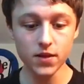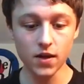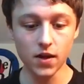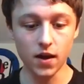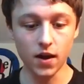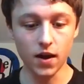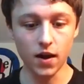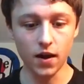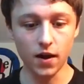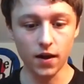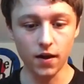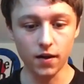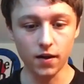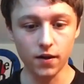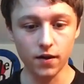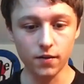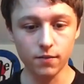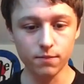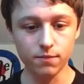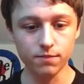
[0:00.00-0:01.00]

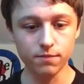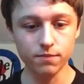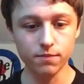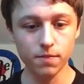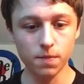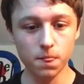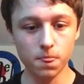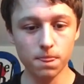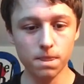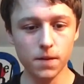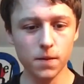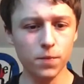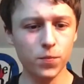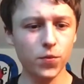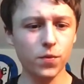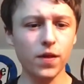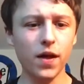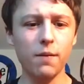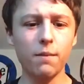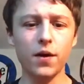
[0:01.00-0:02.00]

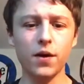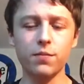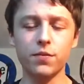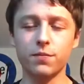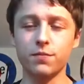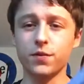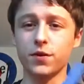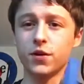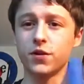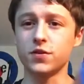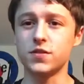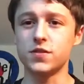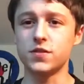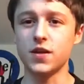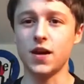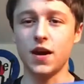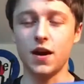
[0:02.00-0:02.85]
But that might be because